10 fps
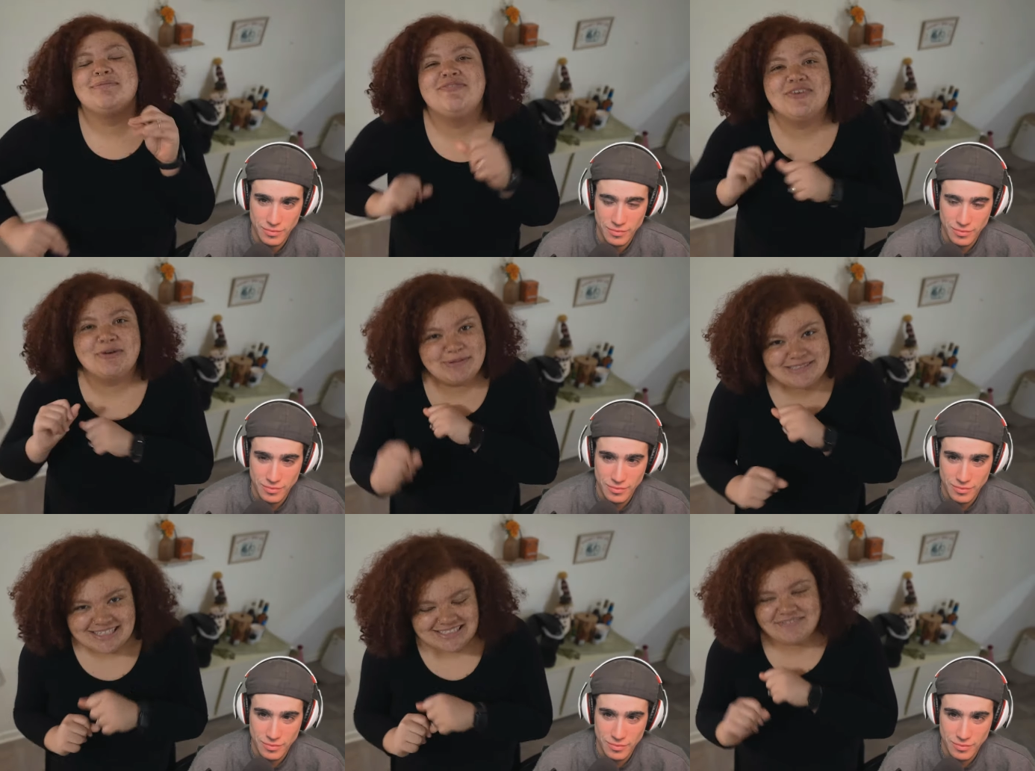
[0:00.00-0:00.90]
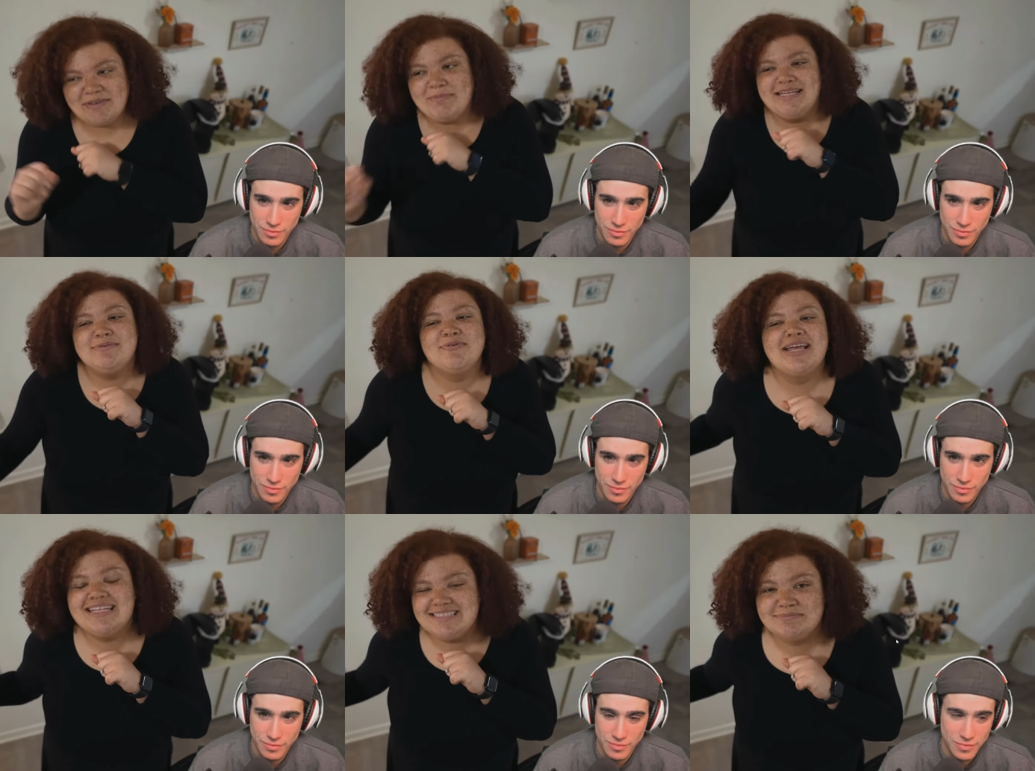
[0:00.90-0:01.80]
Speaker 1: me feel productive. It makes me want to
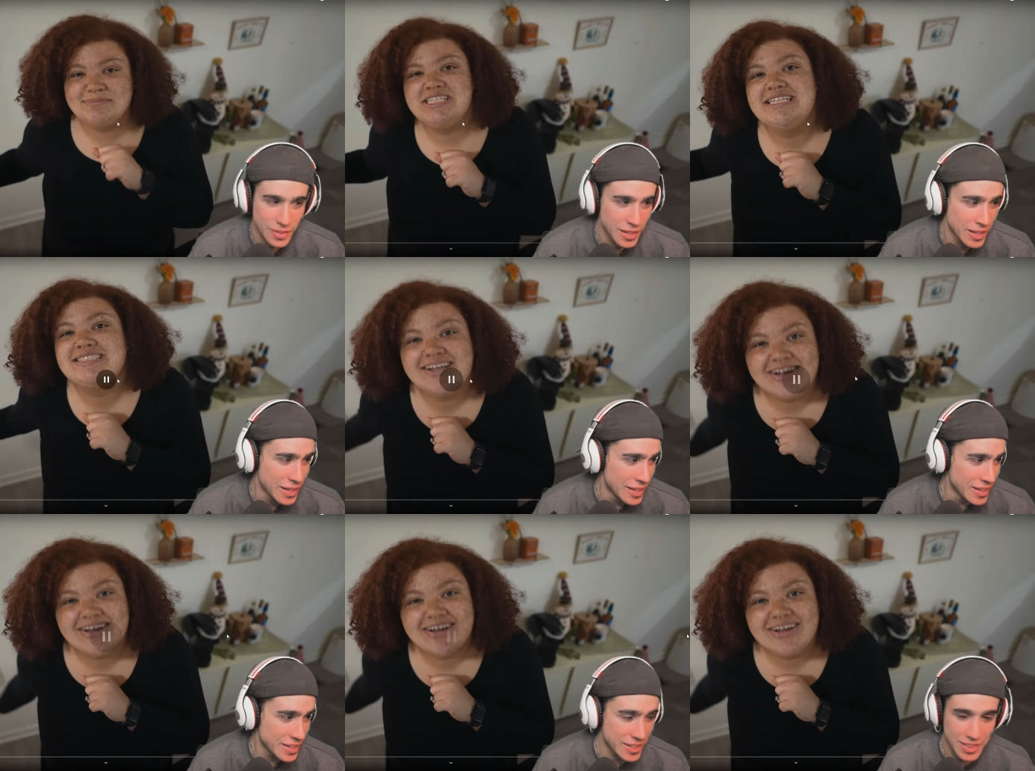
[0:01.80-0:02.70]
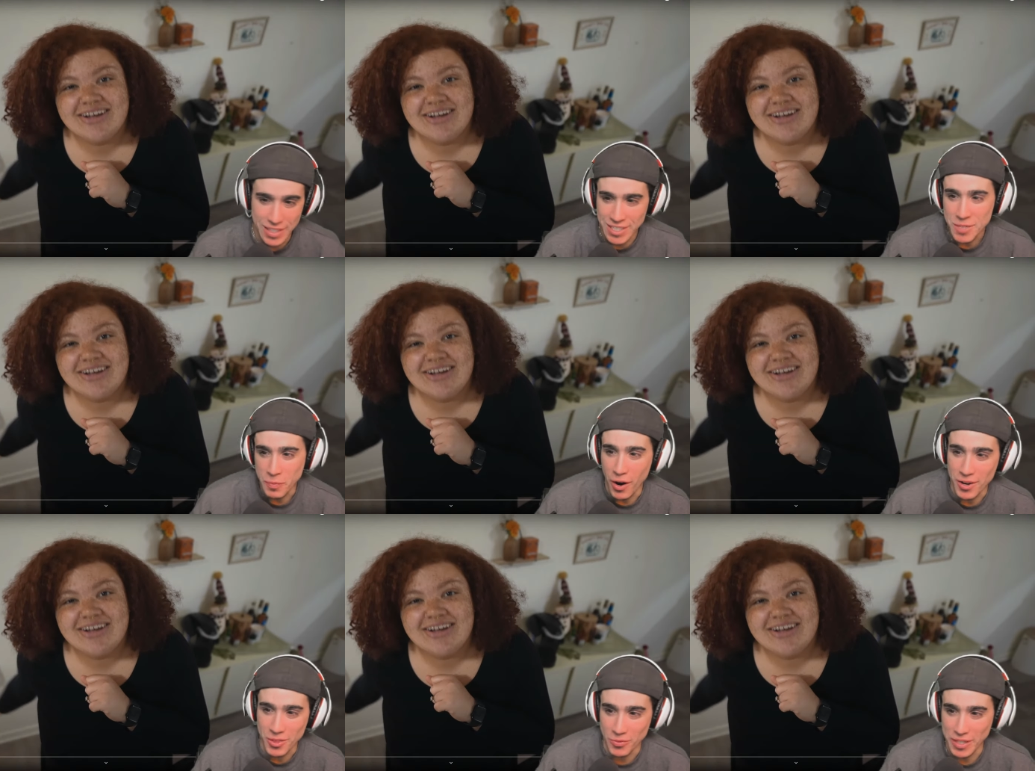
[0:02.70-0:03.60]
get some done. This is part
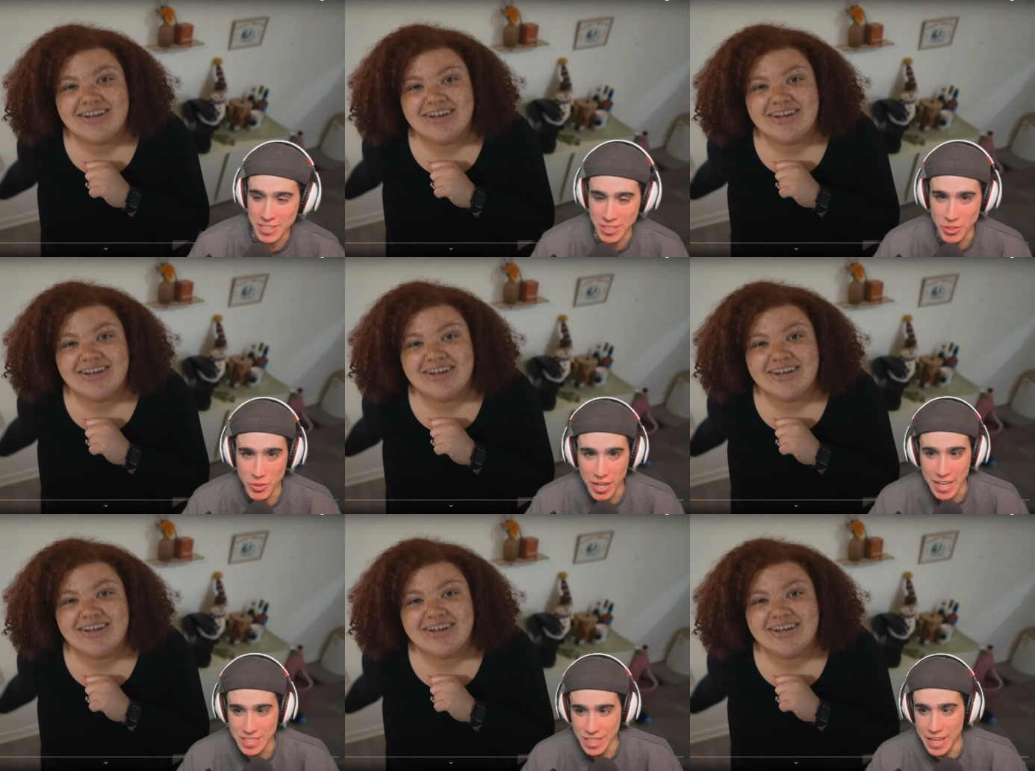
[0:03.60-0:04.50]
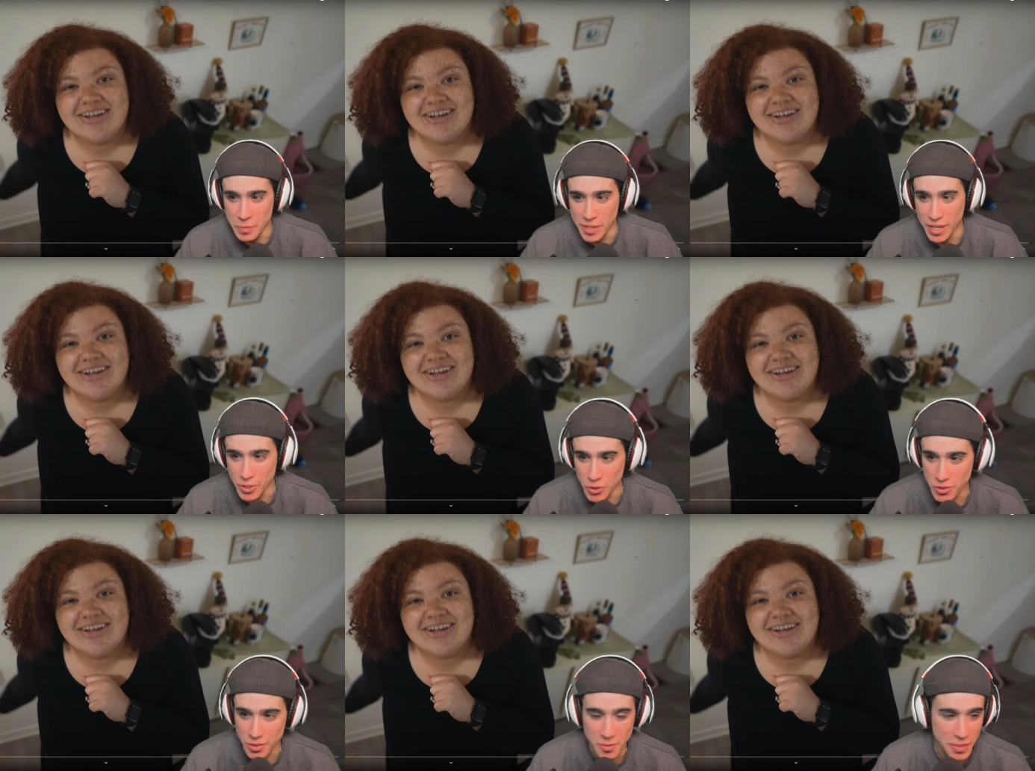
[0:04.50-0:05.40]
of the reason you guys like me on
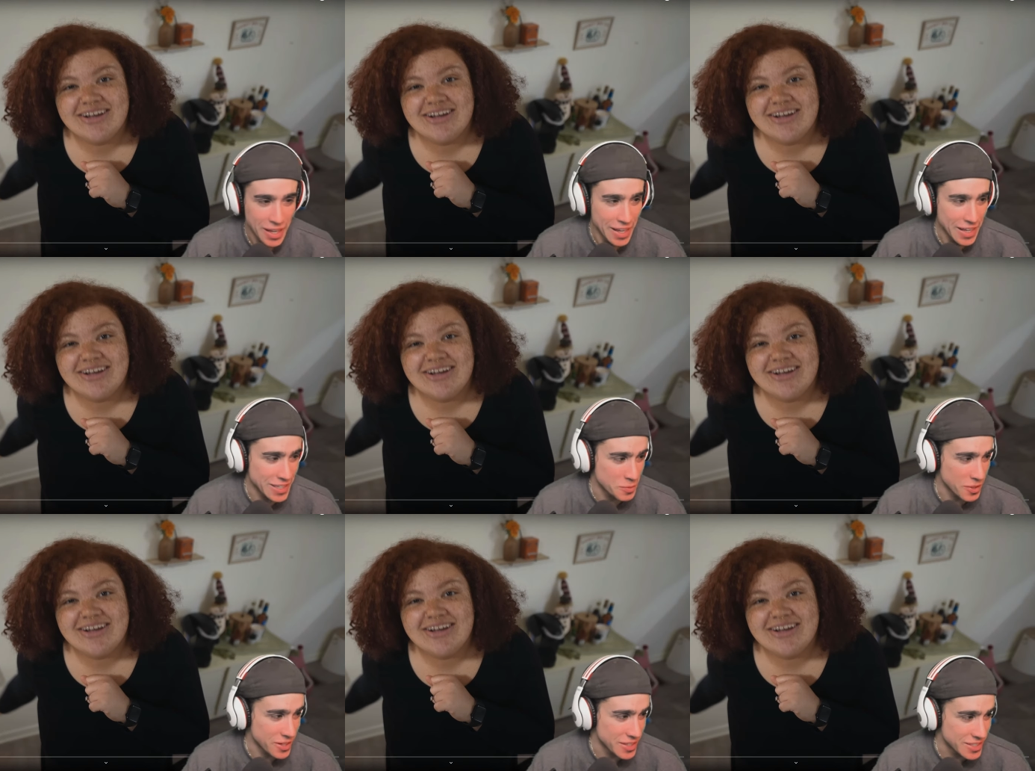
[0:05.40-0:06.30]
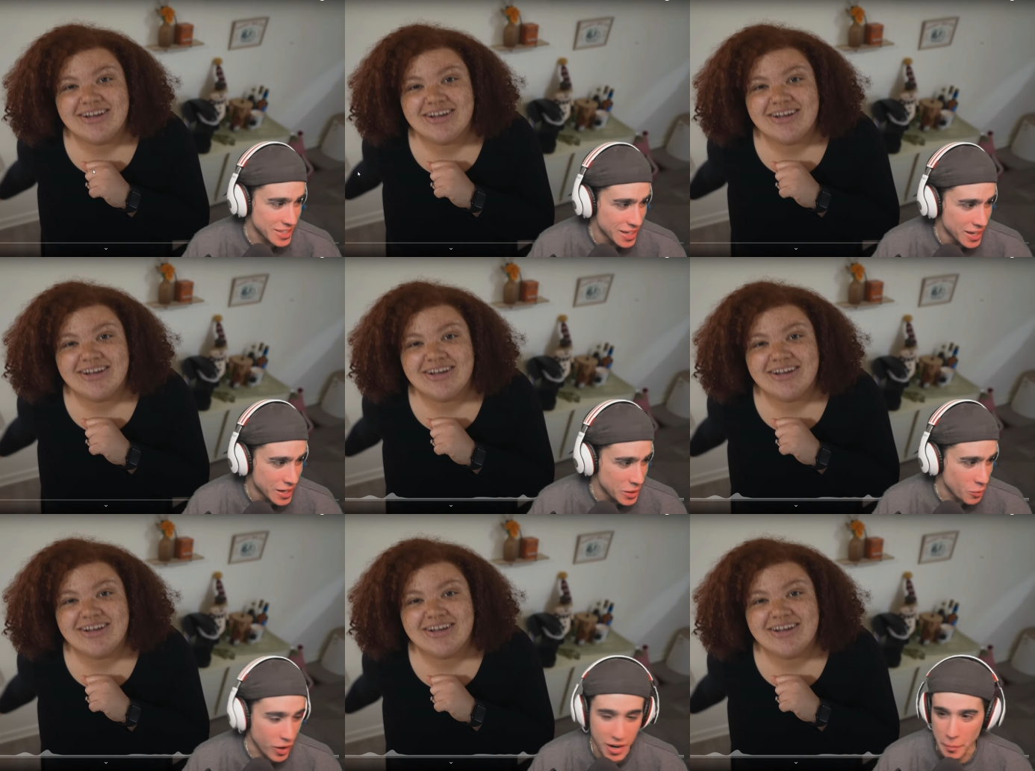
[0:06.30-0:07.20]
YouTube, is because
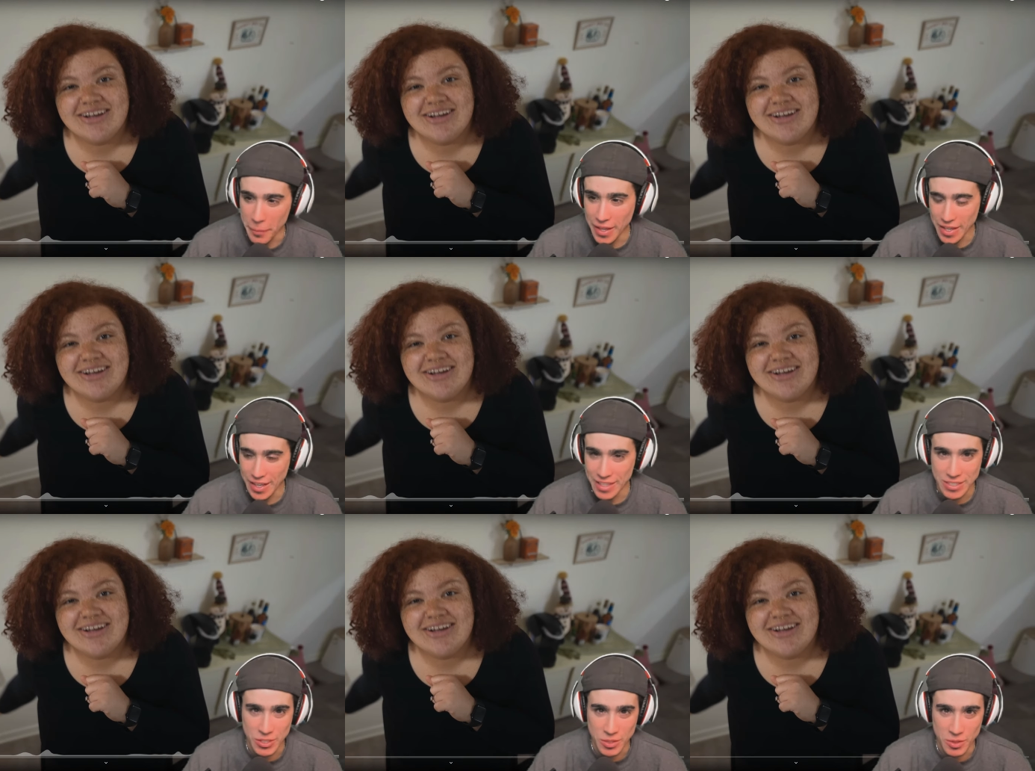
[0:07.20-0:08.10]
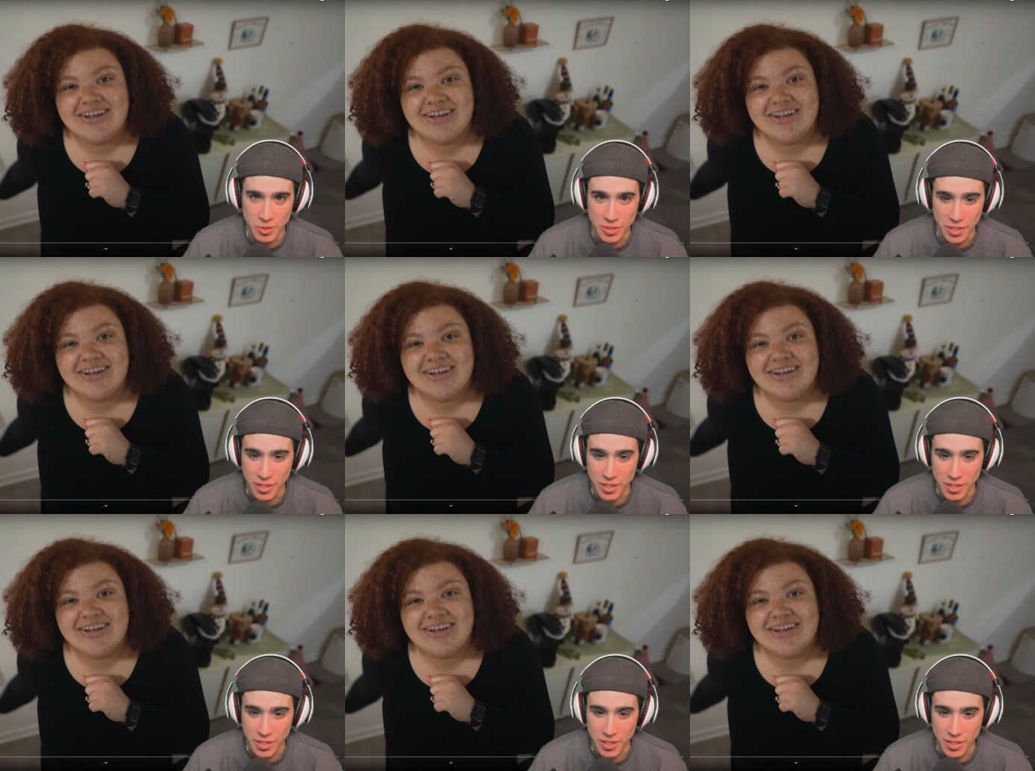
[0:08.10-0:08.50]
we're a minute into